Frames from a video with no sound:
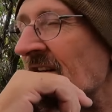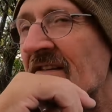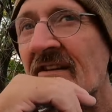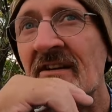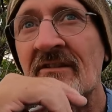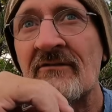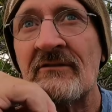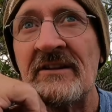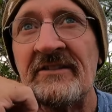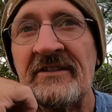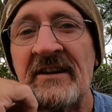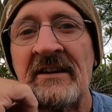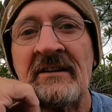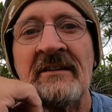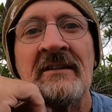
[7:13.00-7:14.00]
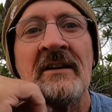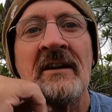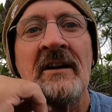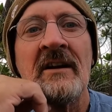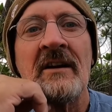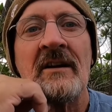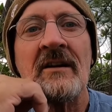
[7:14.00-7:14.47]
is increasing.
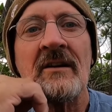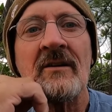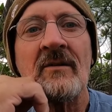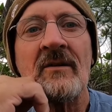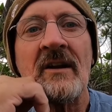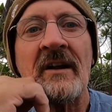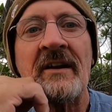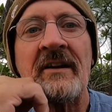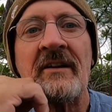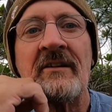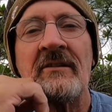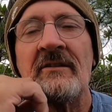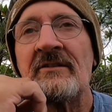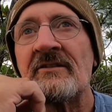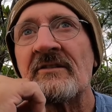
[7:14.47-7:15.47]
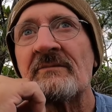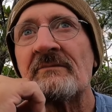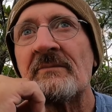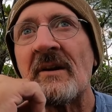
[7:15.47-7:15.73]
All I need to do is just